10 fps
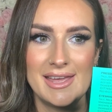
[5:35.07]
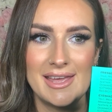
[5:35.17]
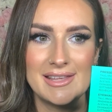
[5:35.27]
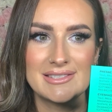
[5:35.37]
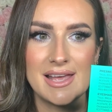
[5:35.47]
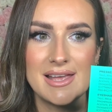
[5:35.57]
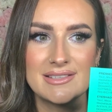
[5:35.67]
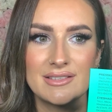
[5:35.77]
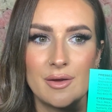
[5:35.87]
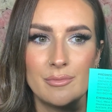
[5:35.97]
it says
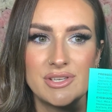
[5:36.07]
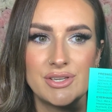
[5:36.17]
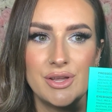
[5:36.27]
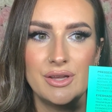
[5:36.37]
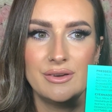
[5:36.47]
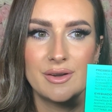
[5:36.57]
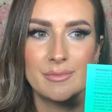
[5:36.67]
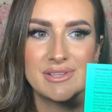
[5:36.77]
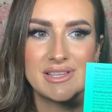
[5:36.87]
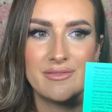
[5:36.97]
number 2, number
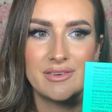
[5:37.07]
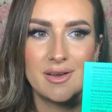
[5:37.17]
7,